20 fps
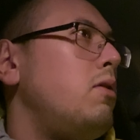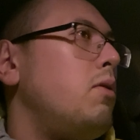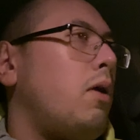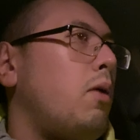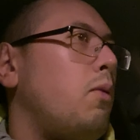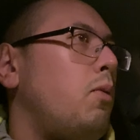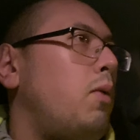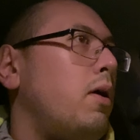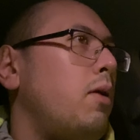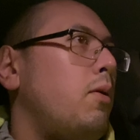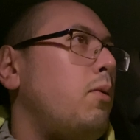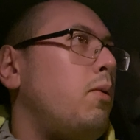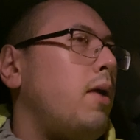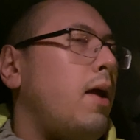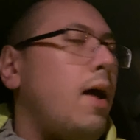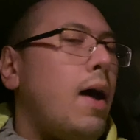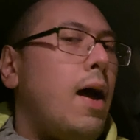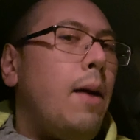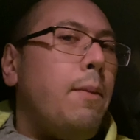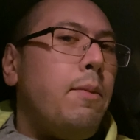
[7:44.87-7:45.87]
Like, what
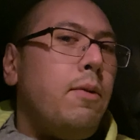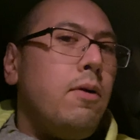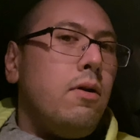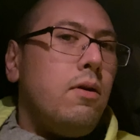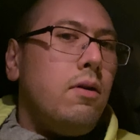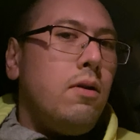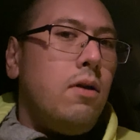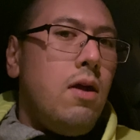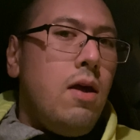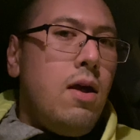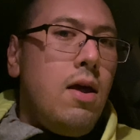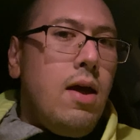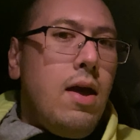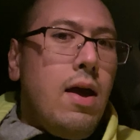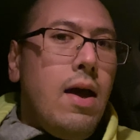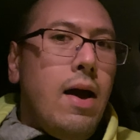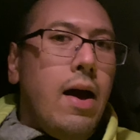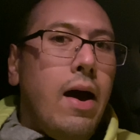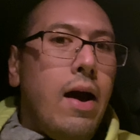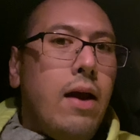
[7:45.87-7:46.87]
happened? And
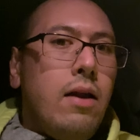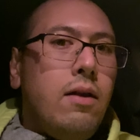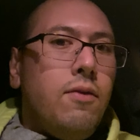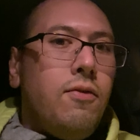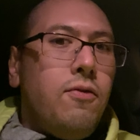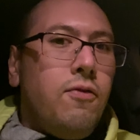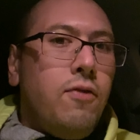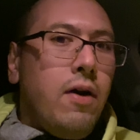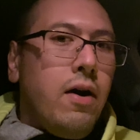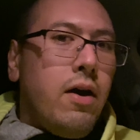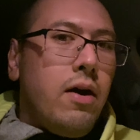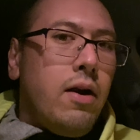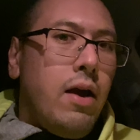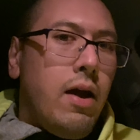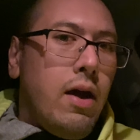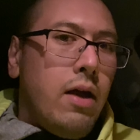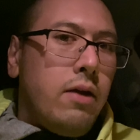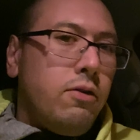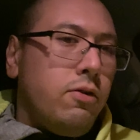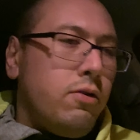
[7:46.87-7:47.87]
I had to ferret
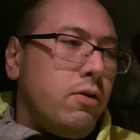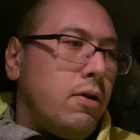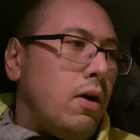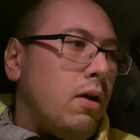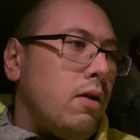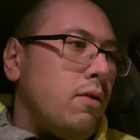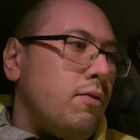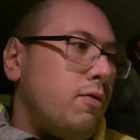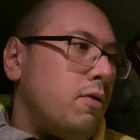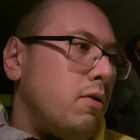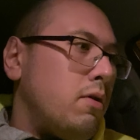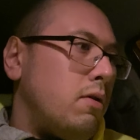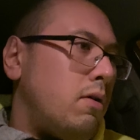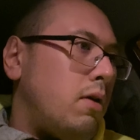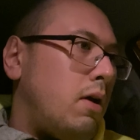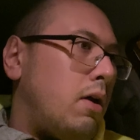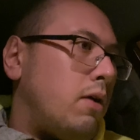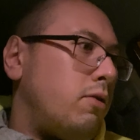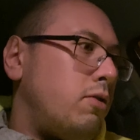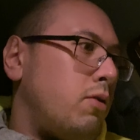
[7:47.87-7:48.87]
answers out of her
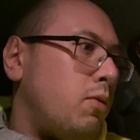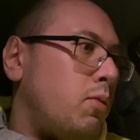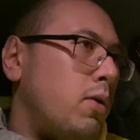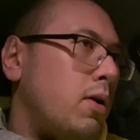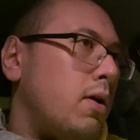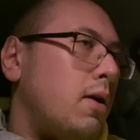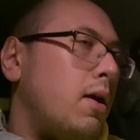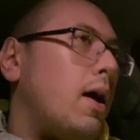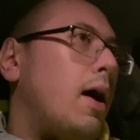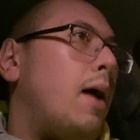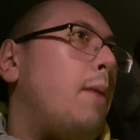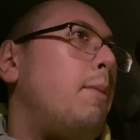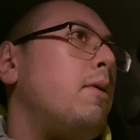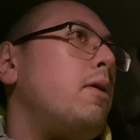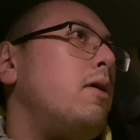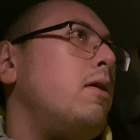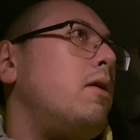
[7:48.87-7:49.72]
as to what had happened.